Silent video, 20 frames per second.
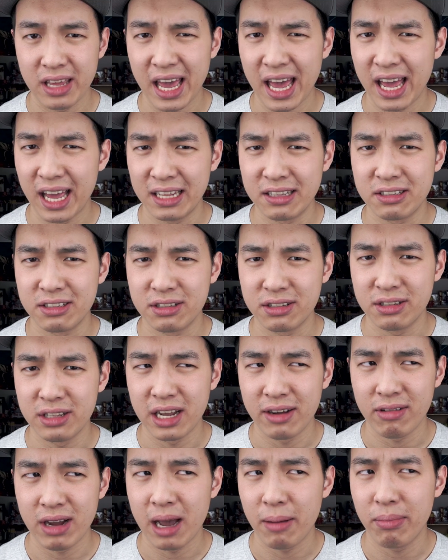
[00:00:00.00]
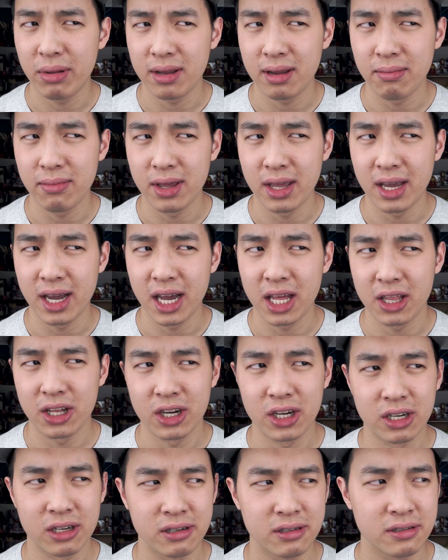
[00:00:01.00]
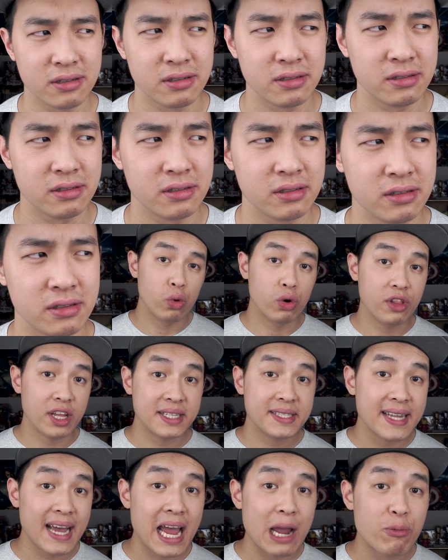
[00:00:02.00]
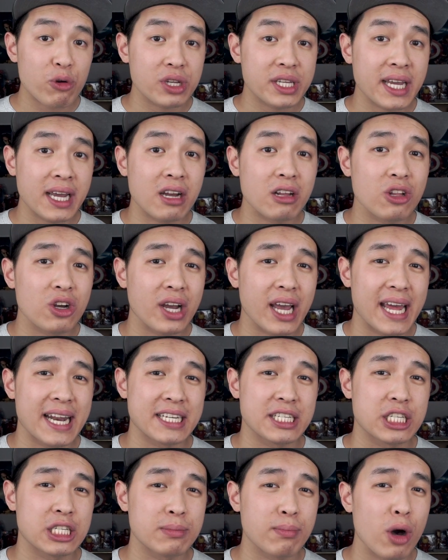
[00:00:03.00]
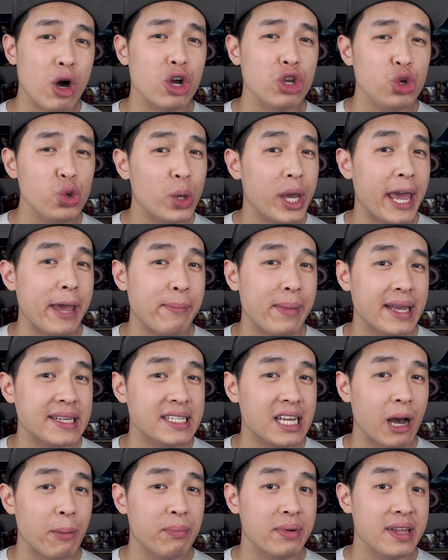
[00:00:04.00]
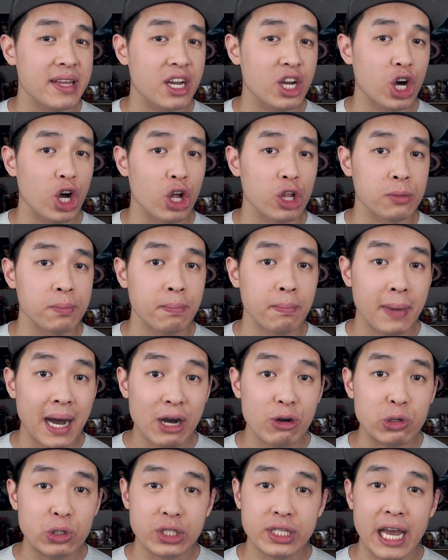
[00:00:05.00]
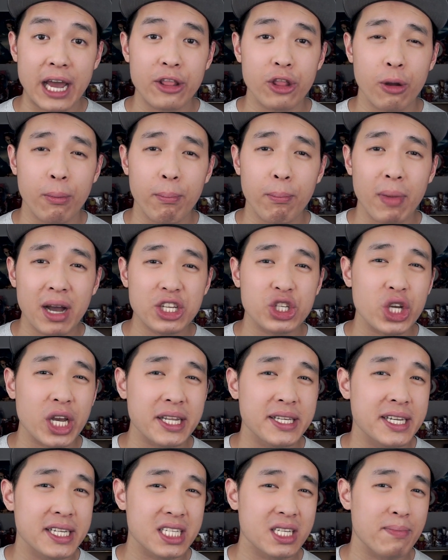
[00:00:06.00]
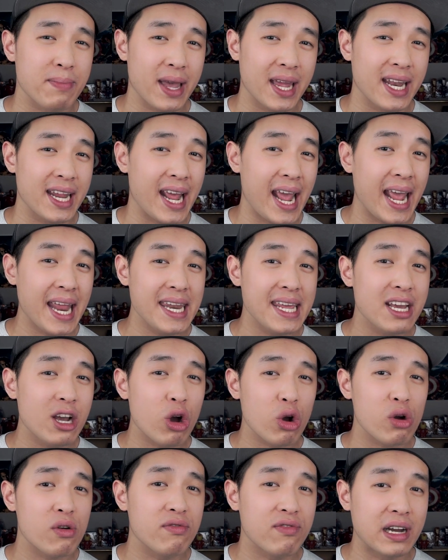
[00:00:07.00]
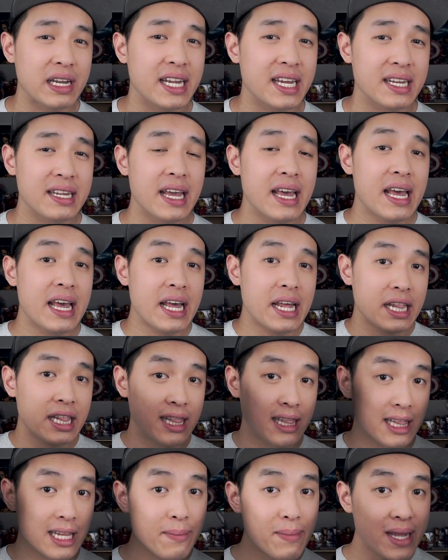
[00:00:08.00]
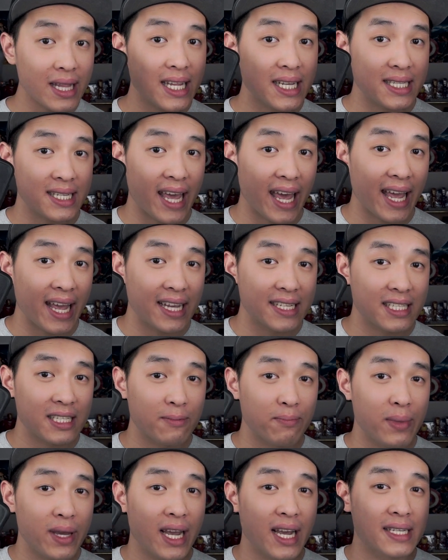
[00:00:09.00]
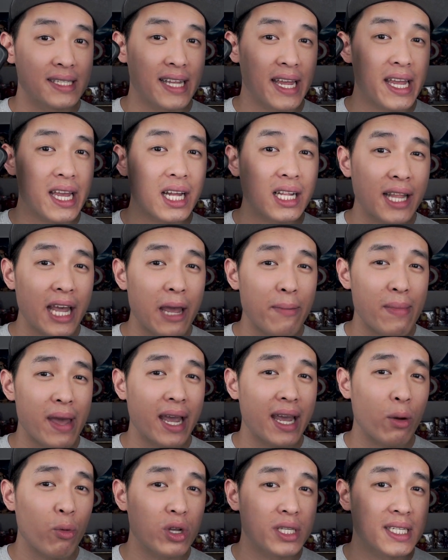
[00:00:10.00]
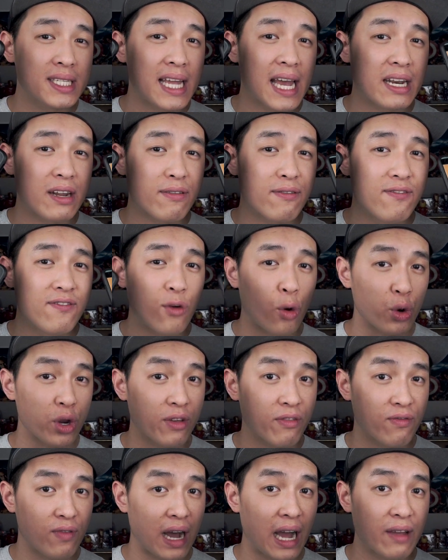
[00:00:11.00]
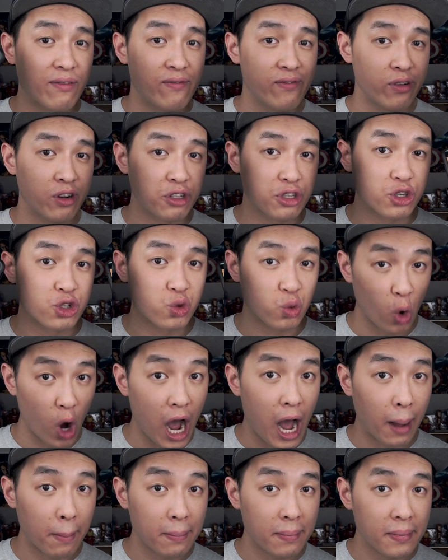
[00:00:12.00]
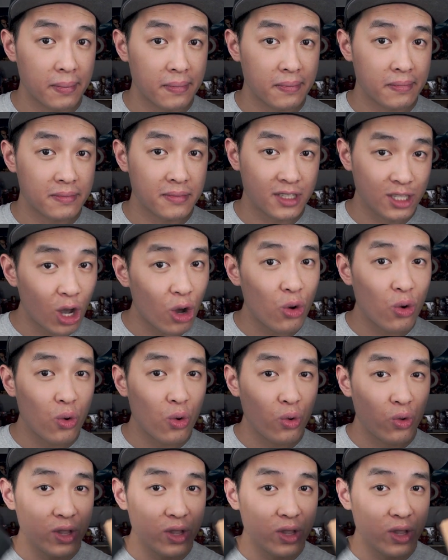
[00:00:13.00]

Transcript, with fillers: Yeah, it's never happened to me either. Well, this time we're taking a look at a small UK-based company called Mous and their much-anticipated Indiegogo-funded Limitless case because they claim it can withstand a 45-foot drop. So,